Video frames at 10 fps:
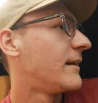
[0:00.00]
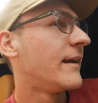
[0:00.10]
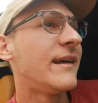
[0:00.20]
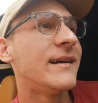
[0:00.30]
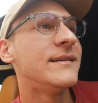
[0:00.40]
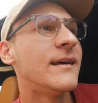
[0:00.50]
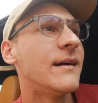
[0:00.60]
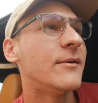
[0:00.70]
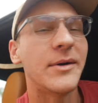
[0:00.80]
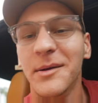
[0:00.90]
And
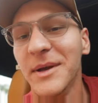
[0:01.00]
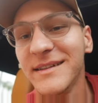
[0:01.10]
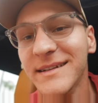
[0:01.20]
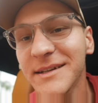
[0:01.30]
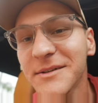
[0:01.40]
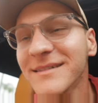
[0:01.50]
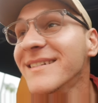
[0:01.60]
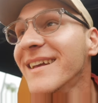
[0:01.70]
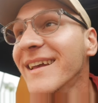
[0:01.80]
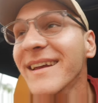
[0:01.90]
uh, we're gonna make the deal,
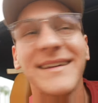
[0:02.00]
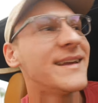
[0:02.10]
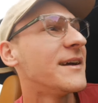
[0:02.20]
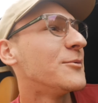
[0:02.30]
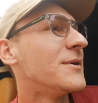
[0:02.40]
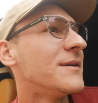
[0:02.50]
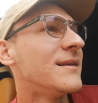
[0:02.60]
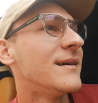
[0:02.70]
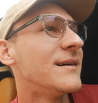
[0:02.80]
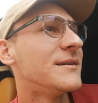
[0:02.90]
and I
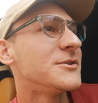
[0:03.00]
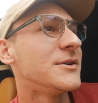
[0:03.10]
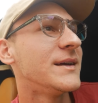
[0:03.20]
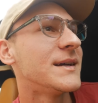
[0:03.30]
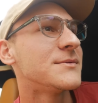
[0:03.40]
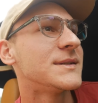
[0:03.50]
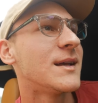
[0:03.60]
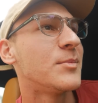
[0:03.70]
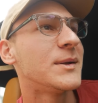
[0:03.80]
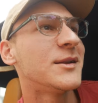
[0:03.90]
will uh, show you guys what's
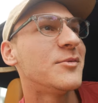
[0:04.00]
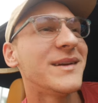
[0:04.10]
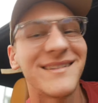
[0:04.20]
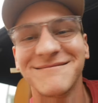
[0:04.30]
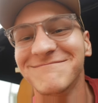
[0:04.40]
up in a little bit.